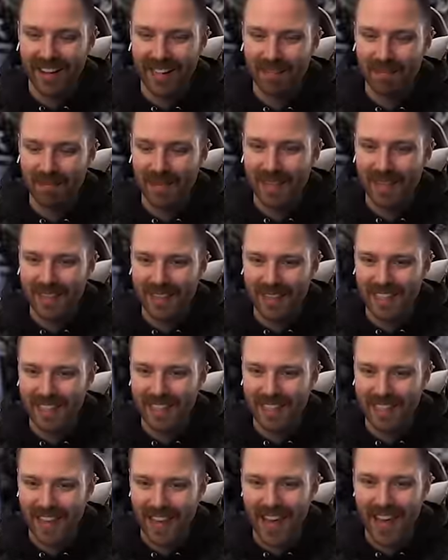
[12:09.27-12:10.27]
I can beat
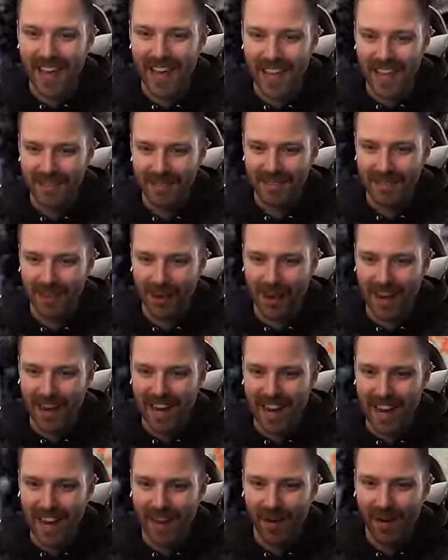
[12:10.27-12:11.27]
the caves right
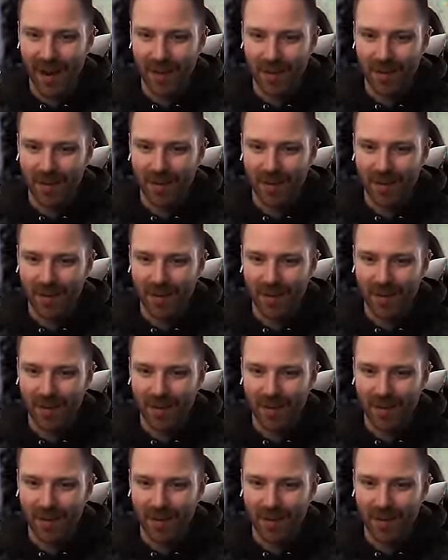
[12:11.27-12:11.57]
now, I